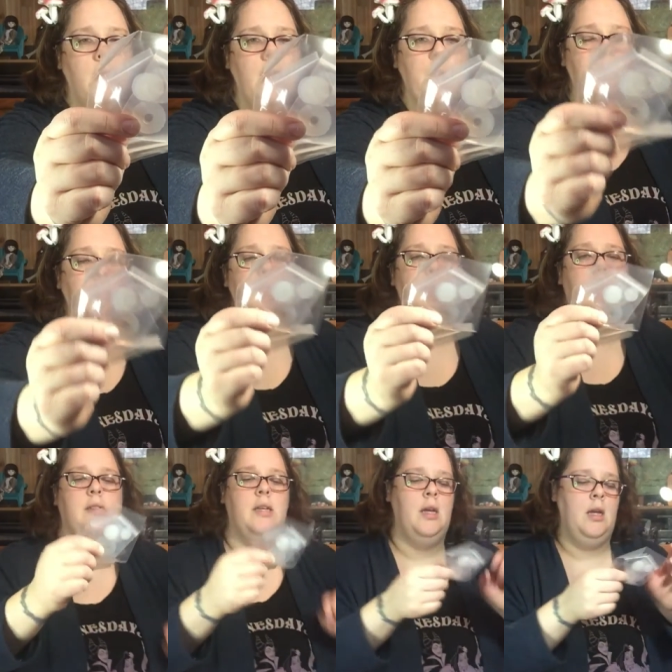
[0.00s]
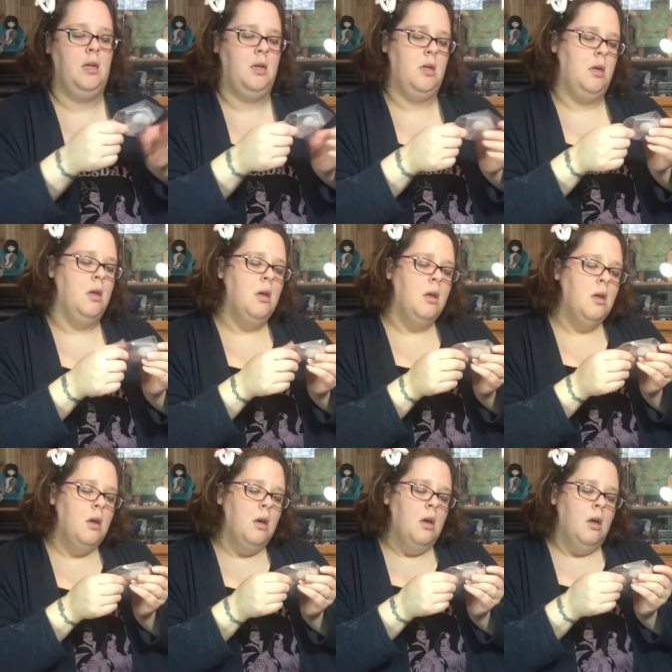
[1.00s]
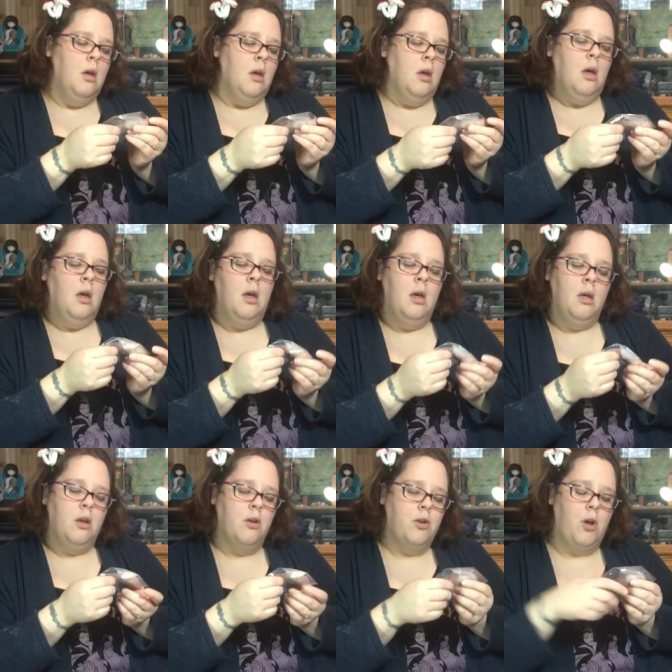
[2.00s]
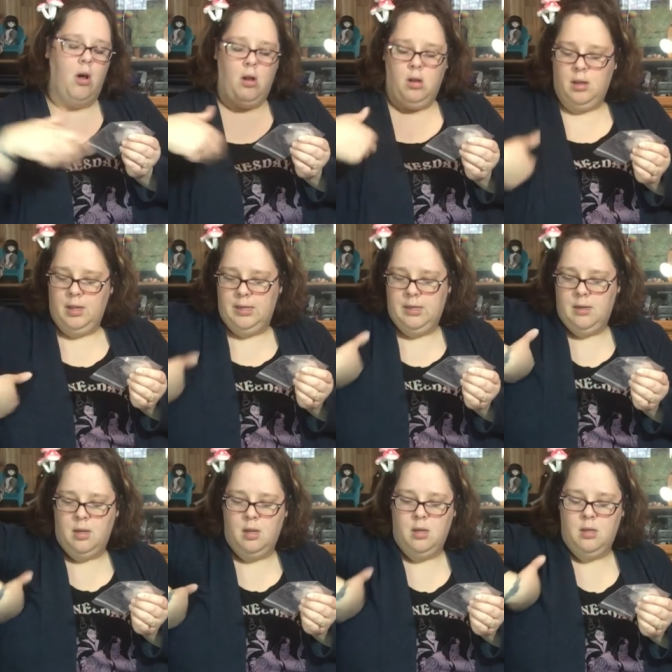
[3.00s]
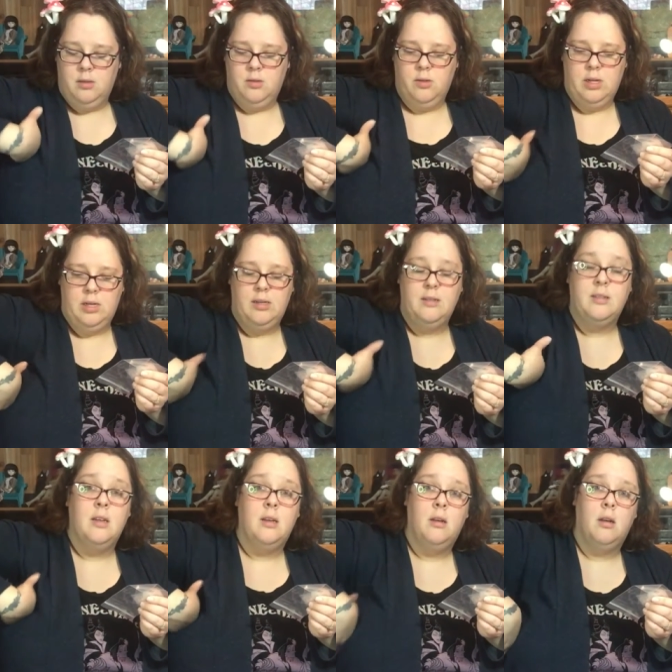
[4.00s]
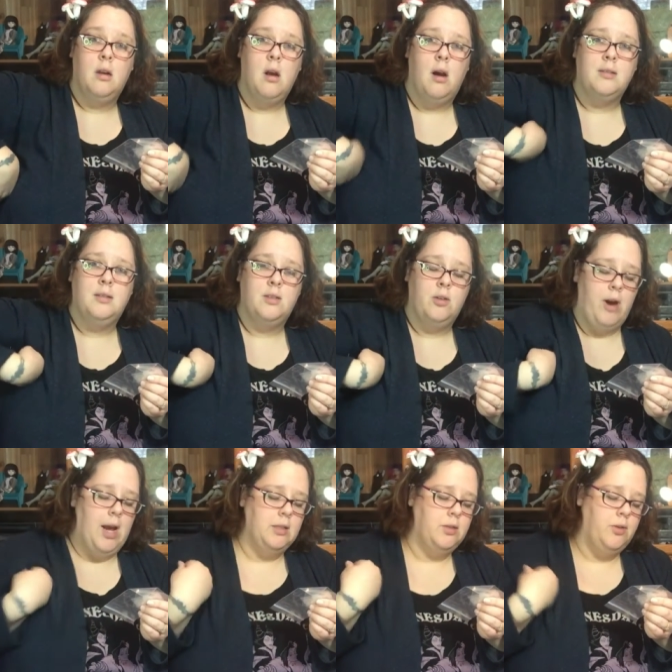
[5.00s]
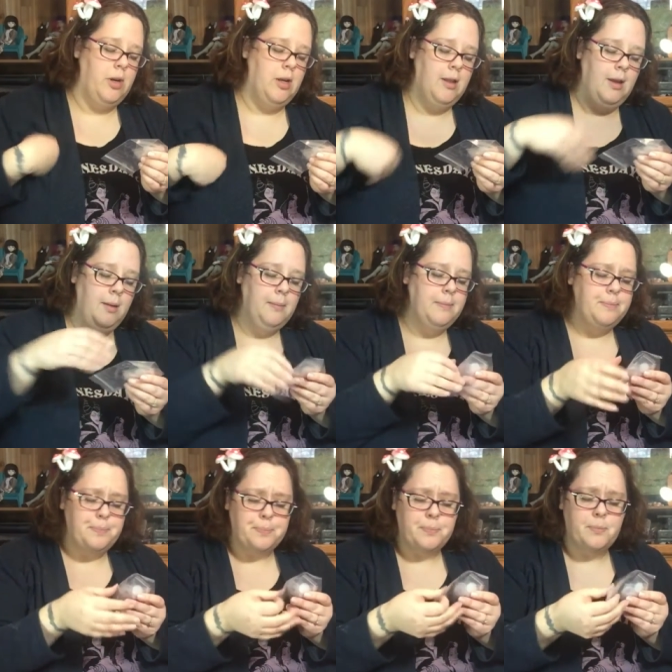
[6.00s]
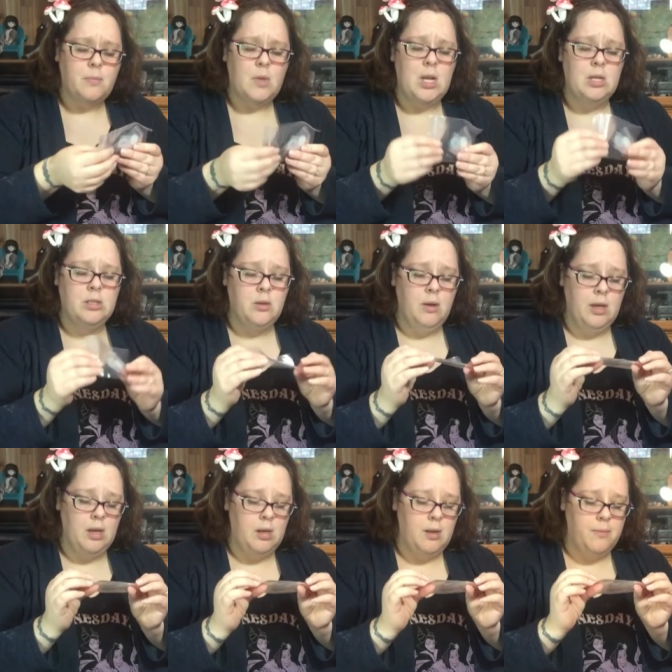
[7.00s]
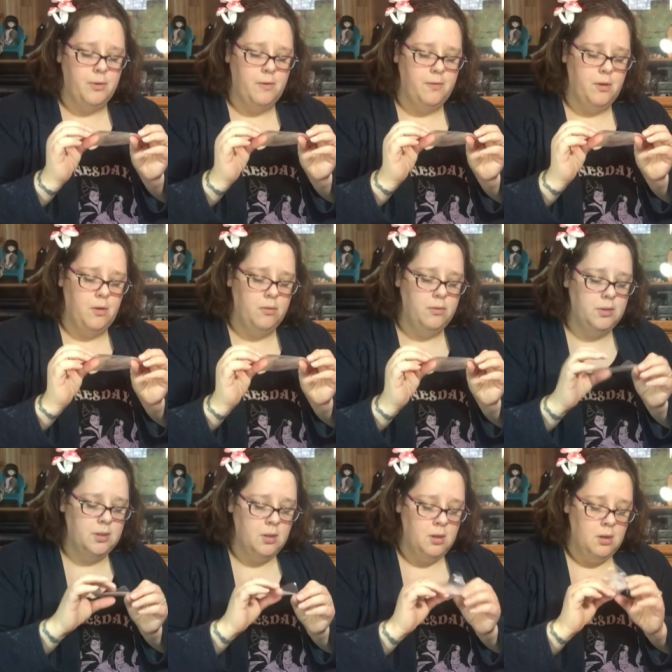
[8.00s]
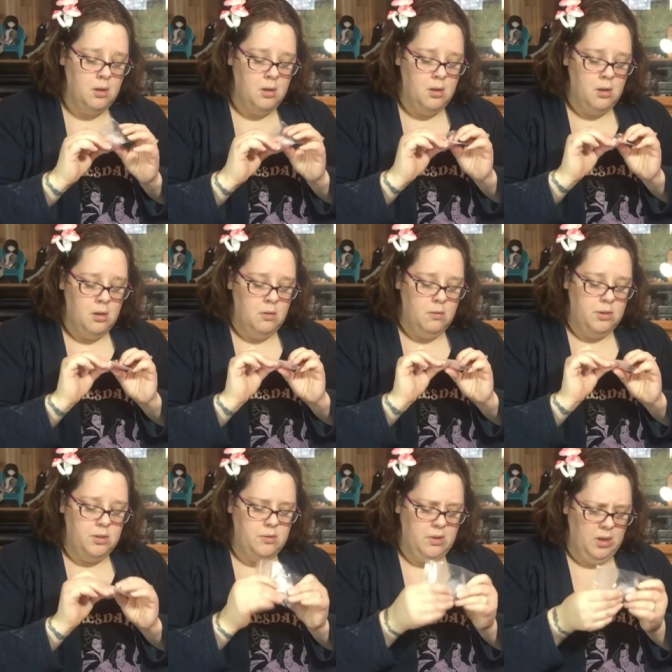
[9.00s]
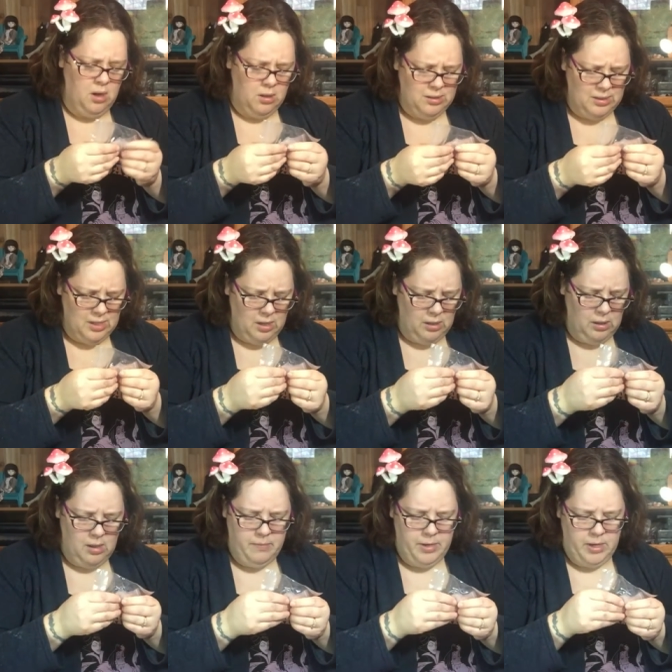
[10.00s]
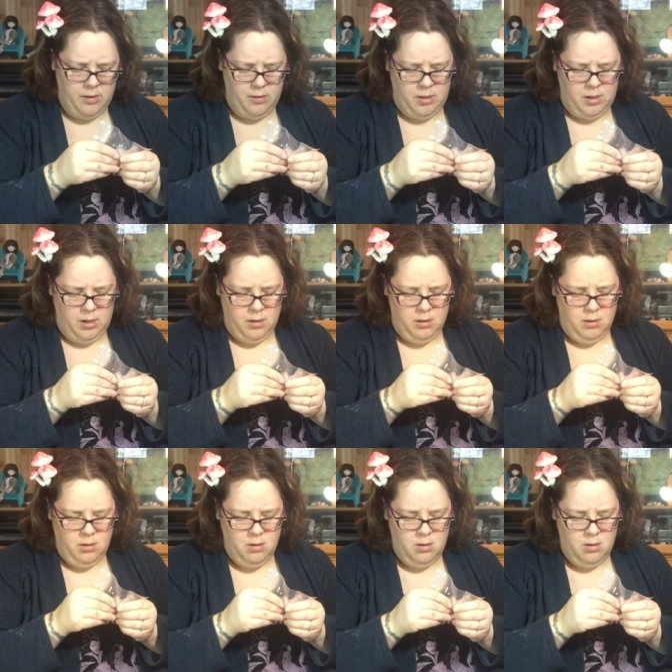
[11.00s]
like protecting your doll and so that it doesn't cause cracks or anything. So I got a number of those, which is really hard to tell how many are in here,